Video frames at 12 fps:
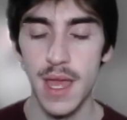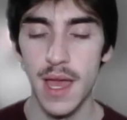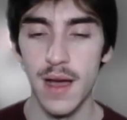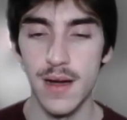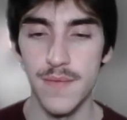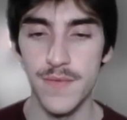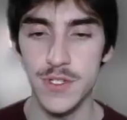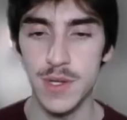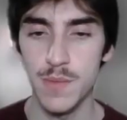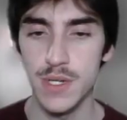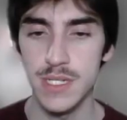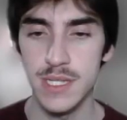For
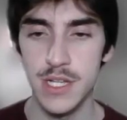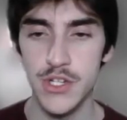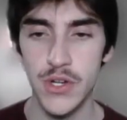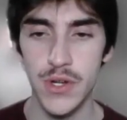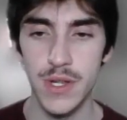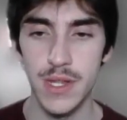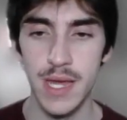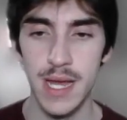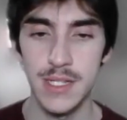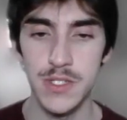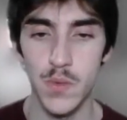some reason, they shielded that,